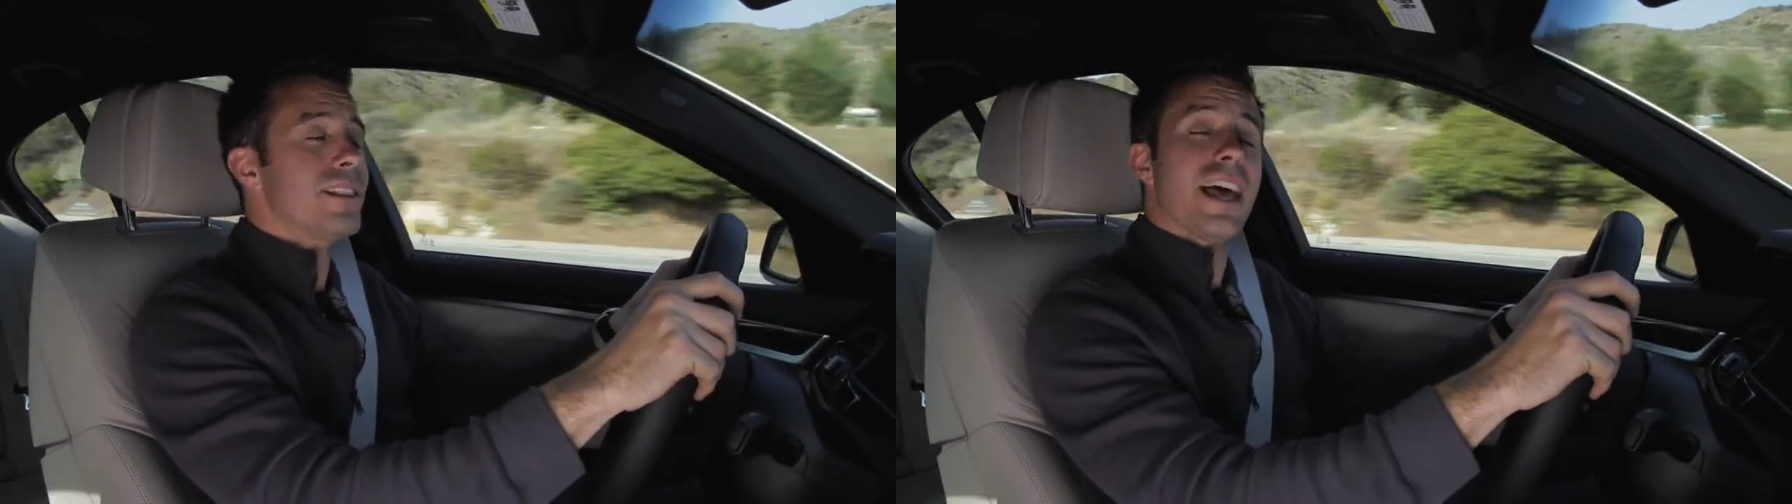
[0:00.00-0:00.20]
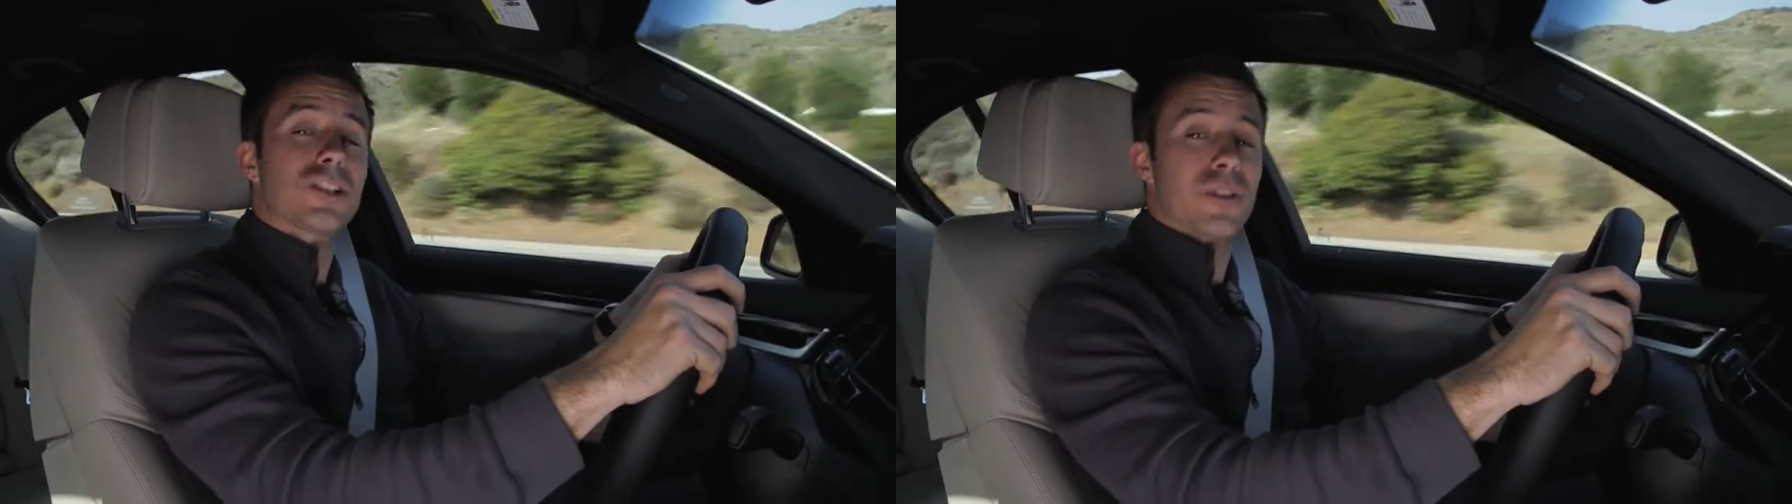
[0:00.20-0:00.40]

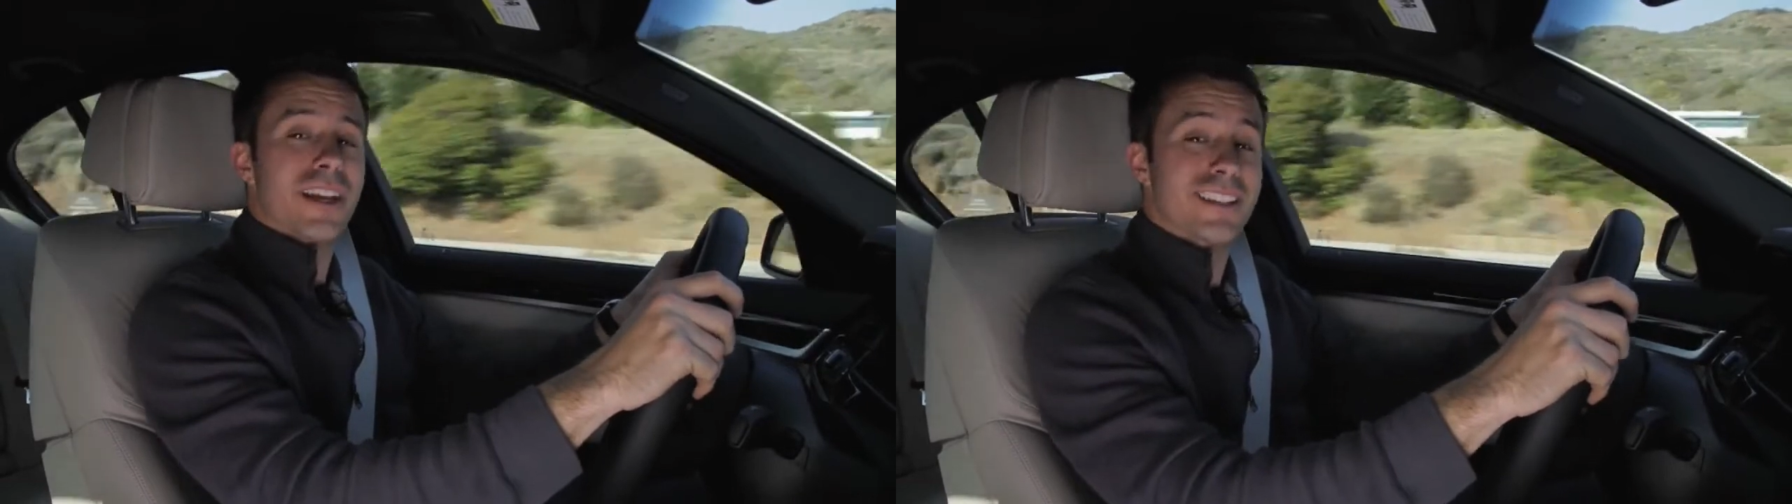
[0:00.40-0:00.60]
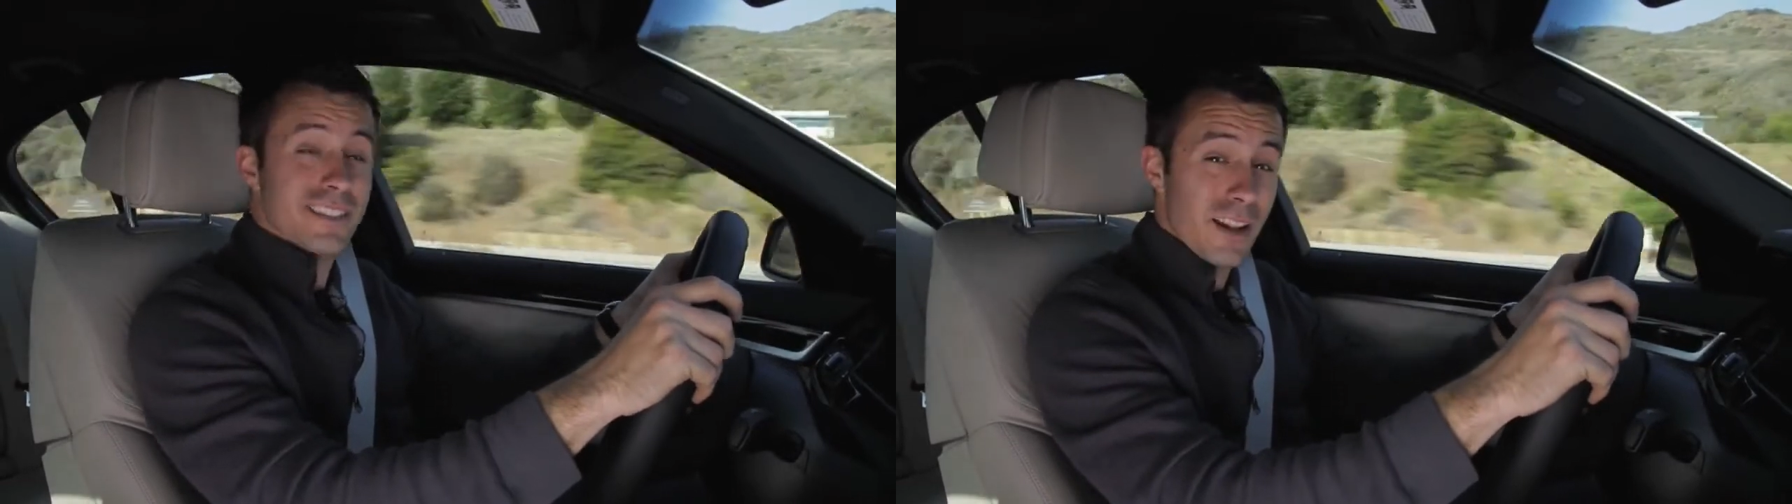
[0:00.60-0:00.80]

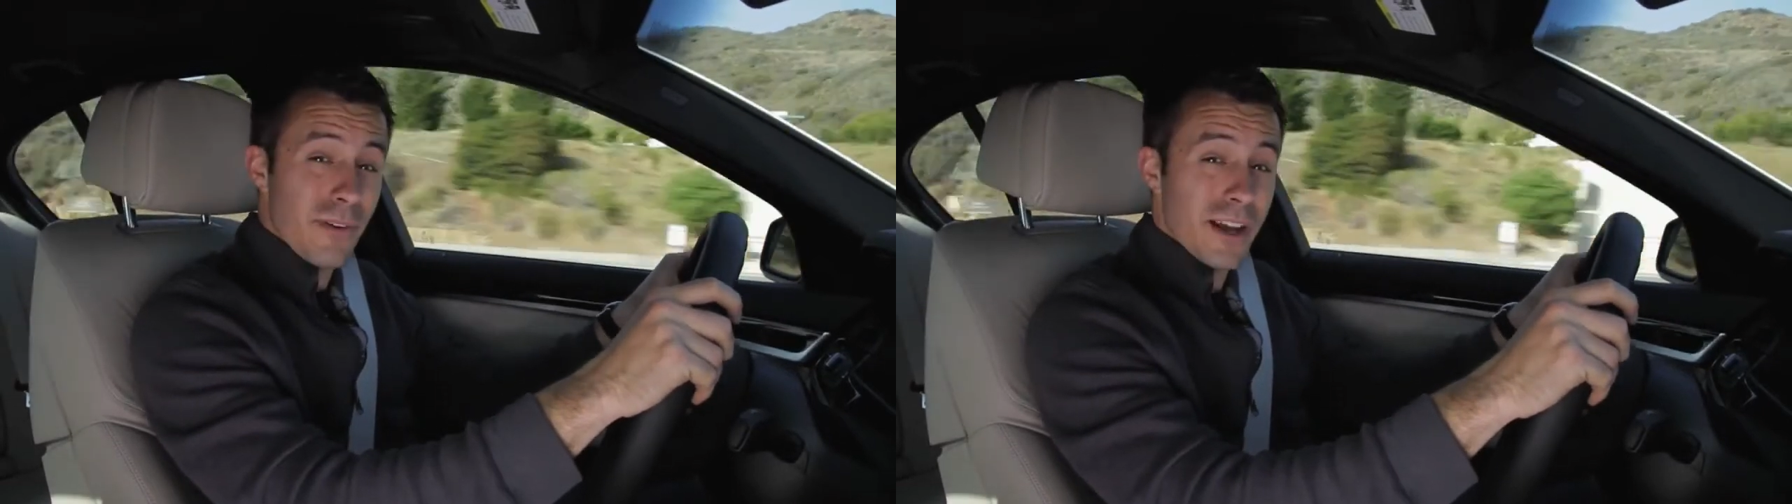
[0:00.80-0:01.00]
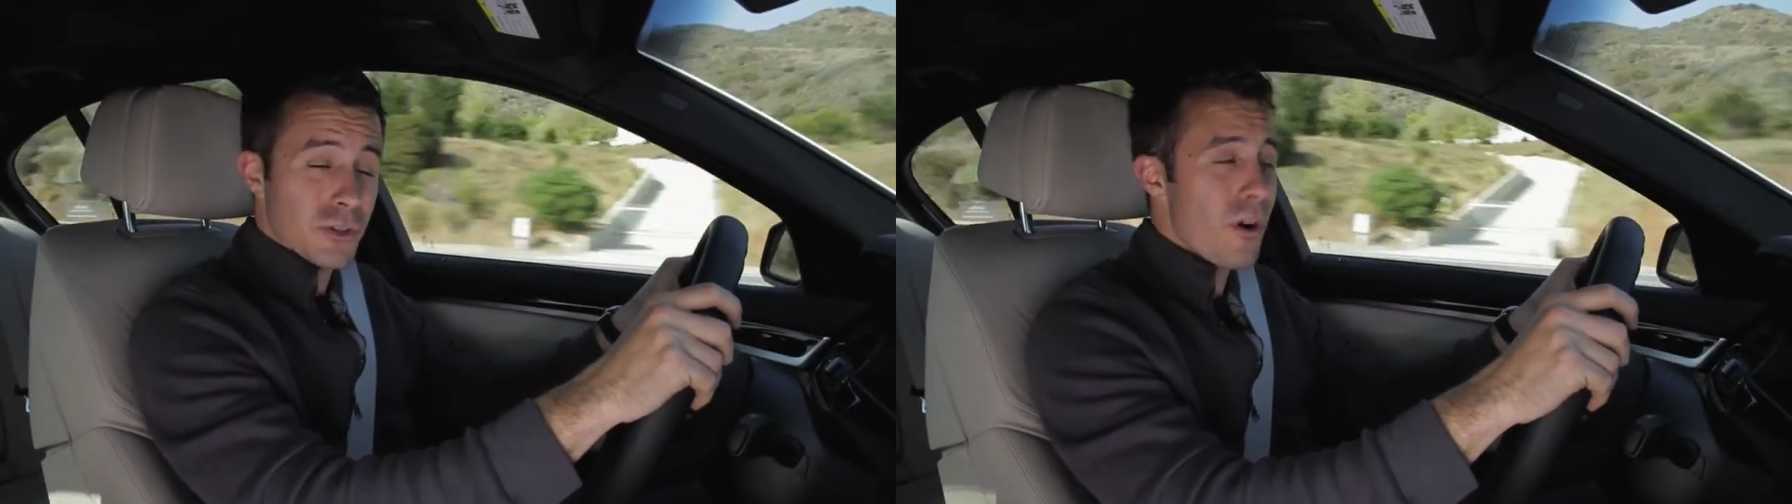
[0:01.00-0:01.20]
electric instead
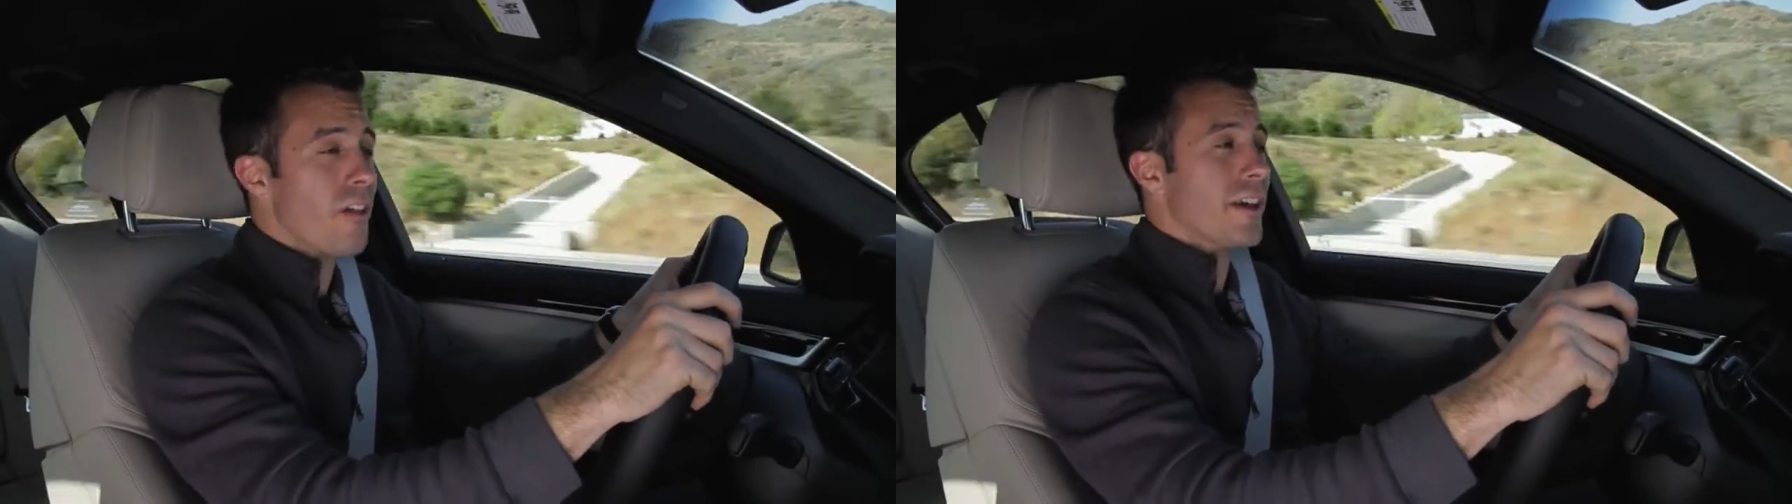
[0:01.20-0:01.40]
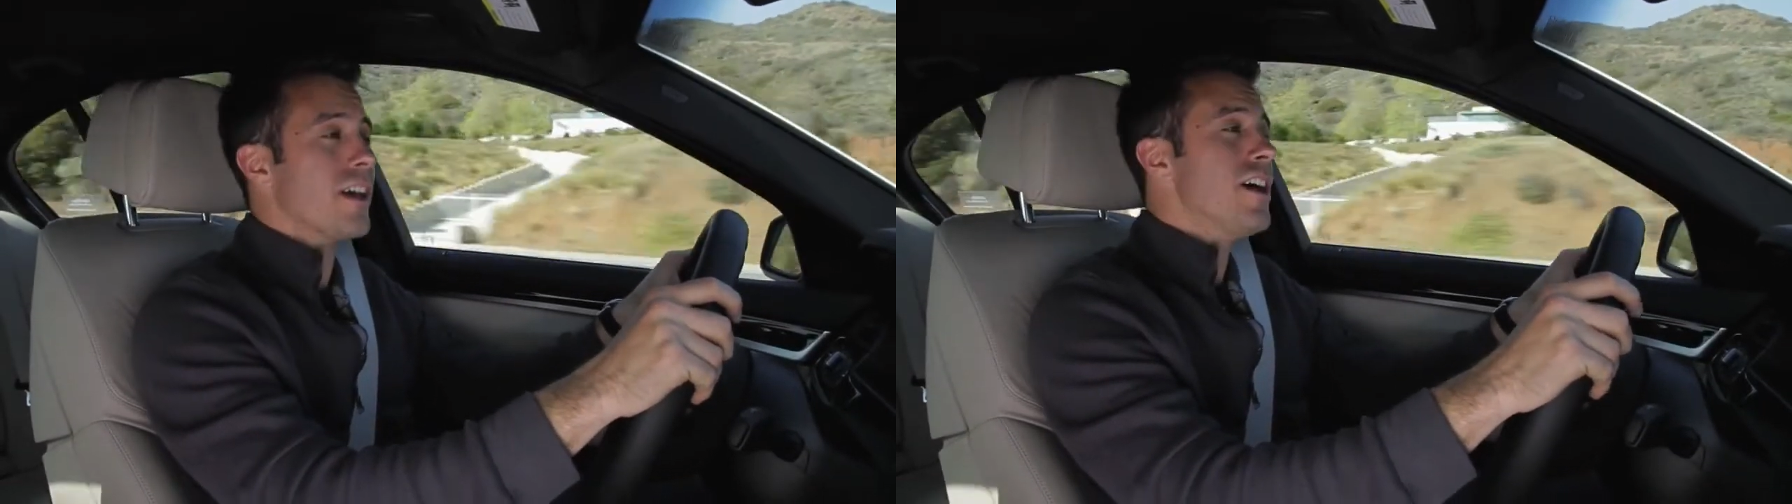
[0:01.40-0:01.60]
of
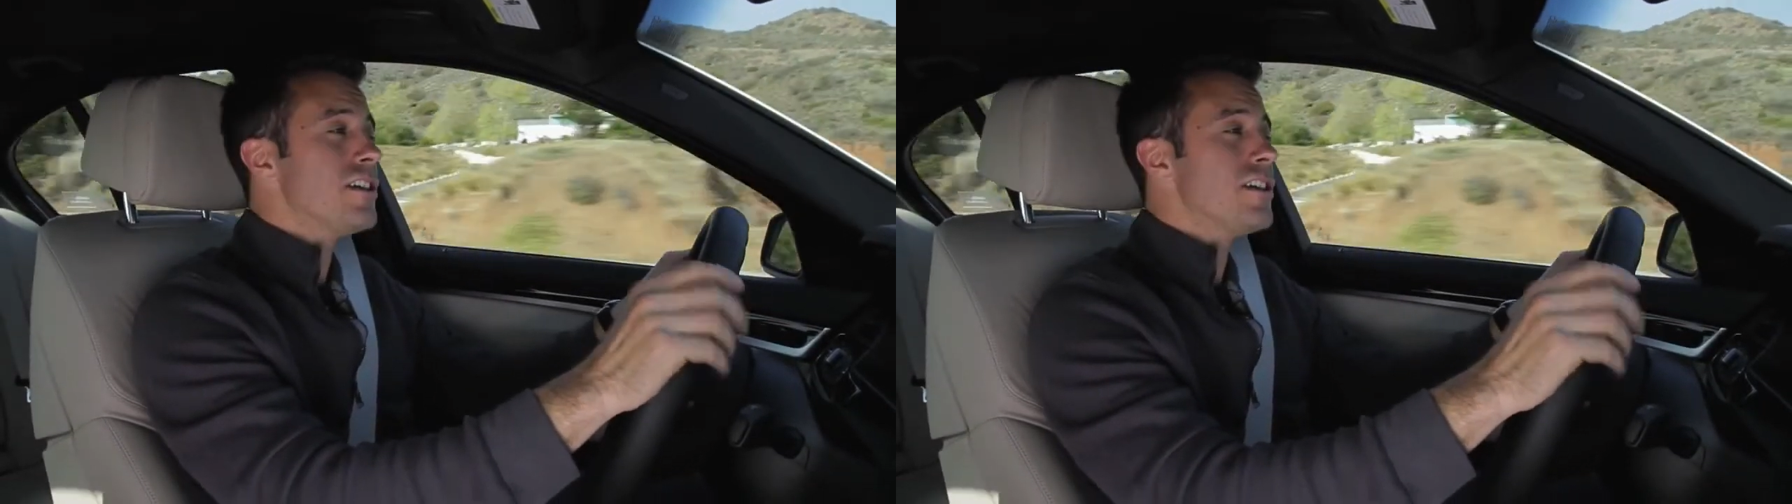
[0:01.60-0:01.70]
hydraulic,